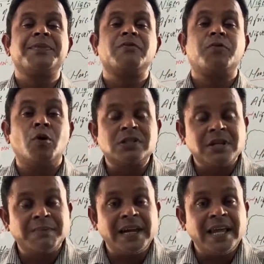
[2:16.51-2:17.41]

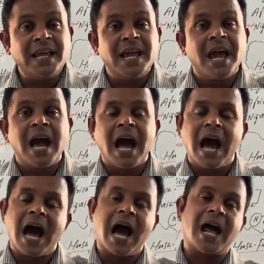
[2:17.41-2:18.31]
forcibly
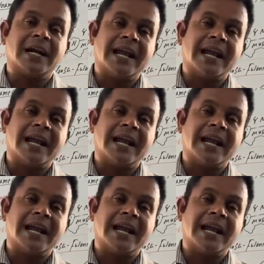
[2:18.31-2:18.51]
or